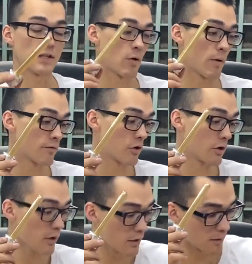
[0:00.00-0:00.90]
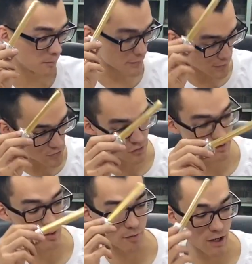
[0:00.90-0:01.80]
However, because you're
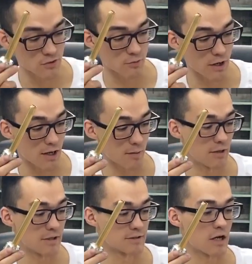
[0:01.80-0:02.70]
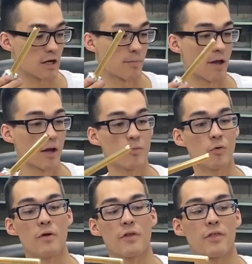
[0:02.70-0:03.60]
using a brass ram, it is not
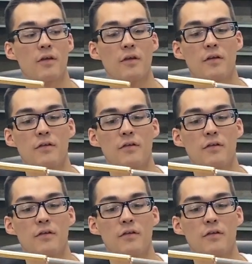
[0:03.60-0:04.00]
compatible with